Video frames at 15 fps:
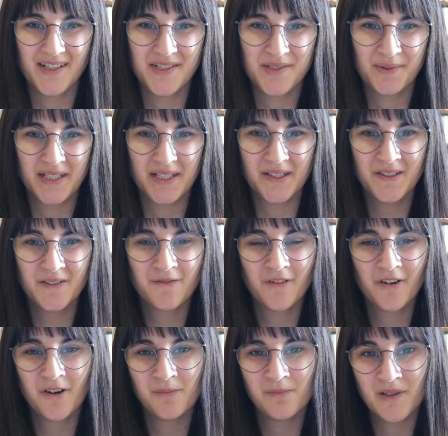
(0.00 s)
Sweden
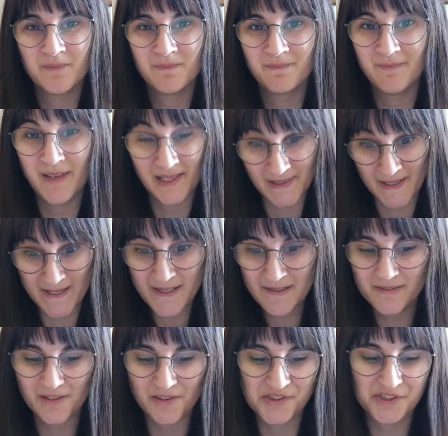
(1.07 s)
from LA
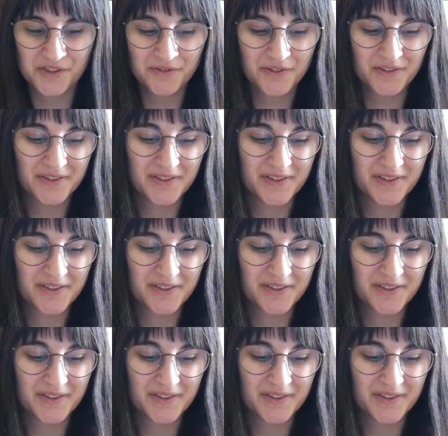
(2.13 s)
also.